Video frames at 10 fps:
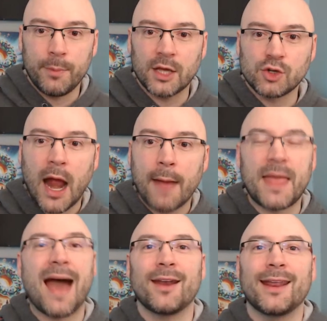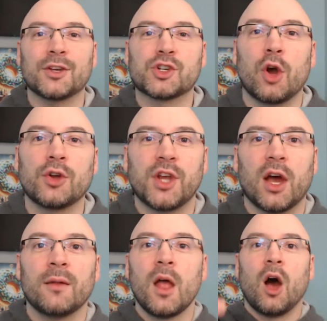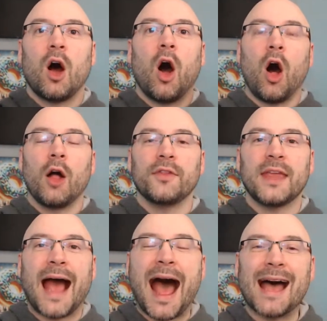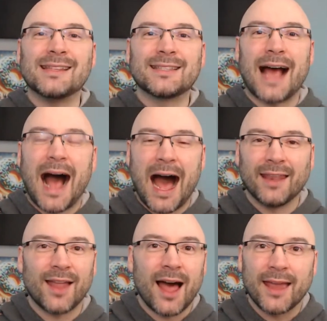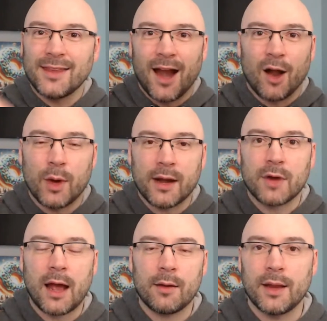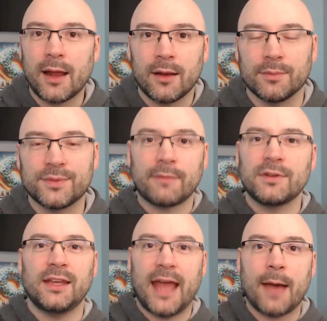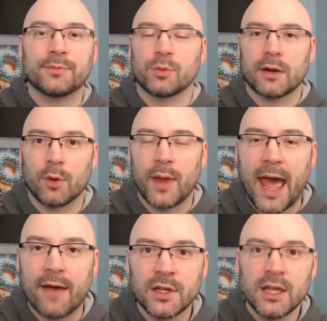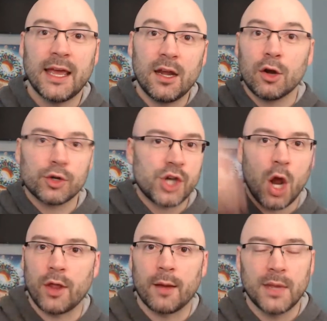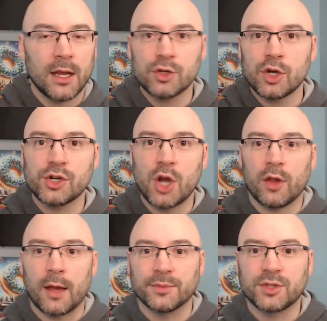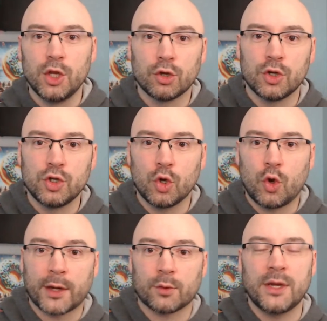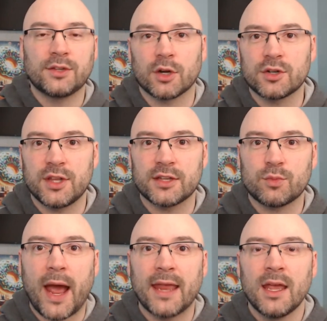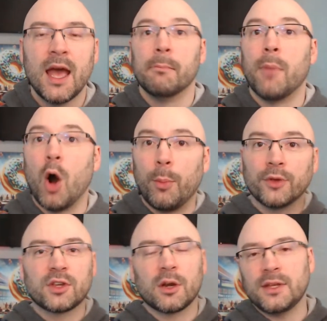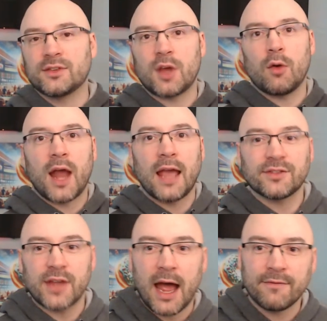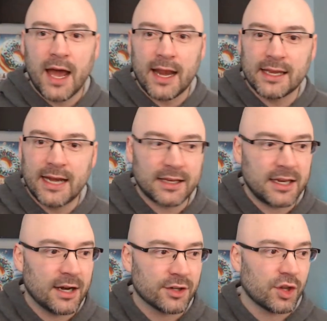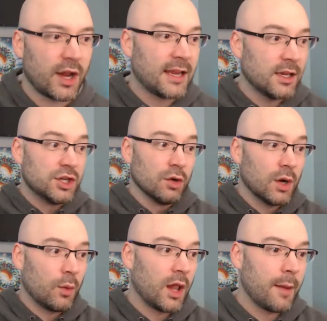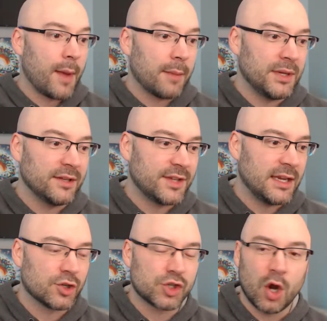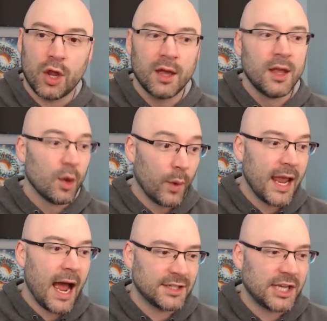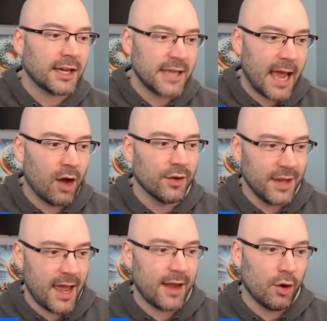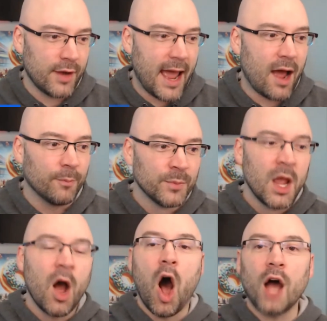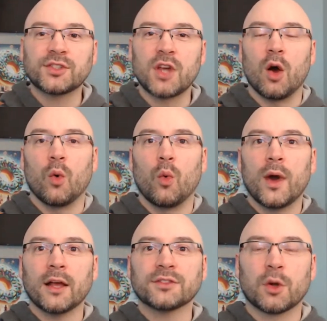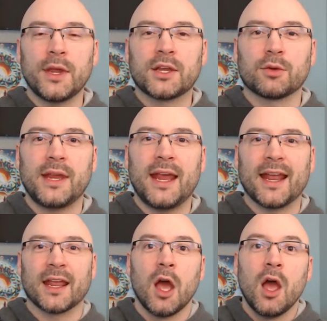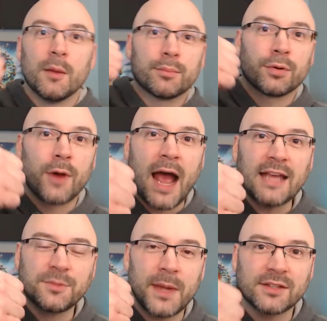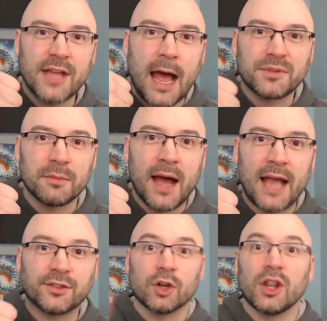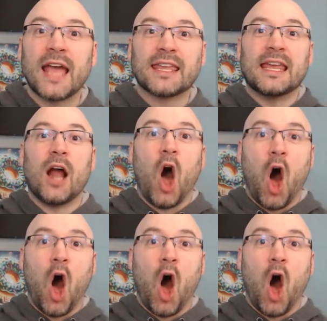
be a drop down, and it shows you all the odds on, like, you know, whatever, 17 apps, whatever we have, and it'll show them. It'll just show them. So you can do quick research this way. Mobile's going to be so nice. I've got it connected here so that I can do it while I'm on PC and show you. We high tech now. Yeah, no doubt. Also, what else are we creating? PrizePicks Optimizer, like in